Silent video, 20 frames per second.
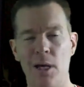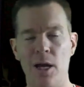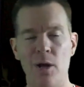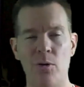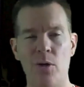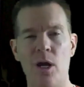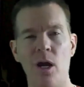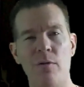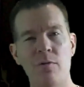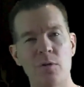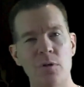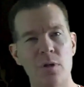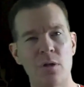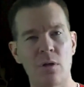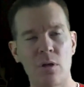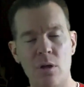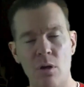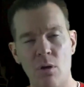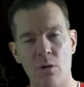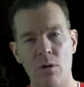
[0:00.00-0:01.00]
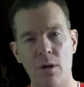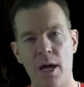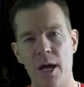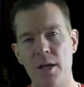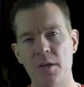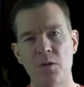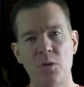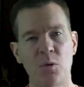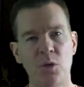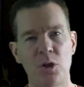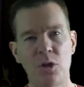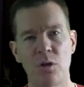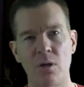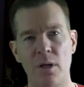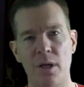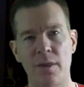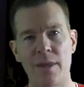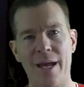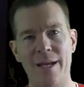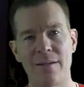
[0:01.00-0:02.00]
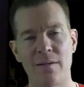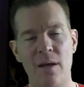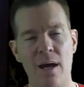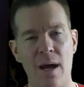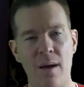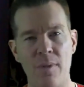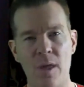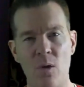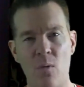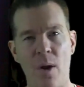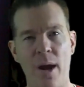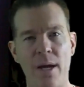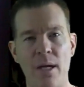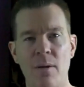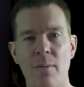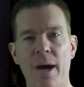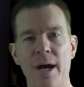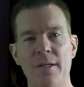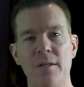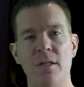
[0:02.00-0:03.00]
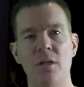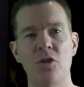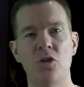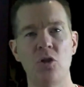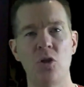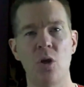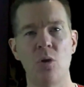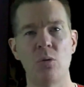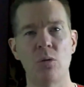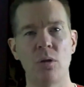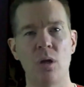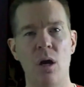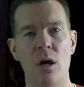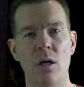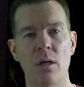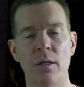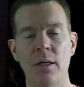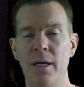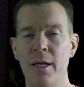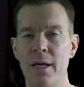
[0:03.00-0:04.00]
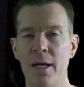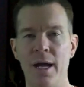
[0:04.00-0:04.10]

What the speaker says: I don't care if you see the code or not, it's only good at that time. They randomize it as you go along.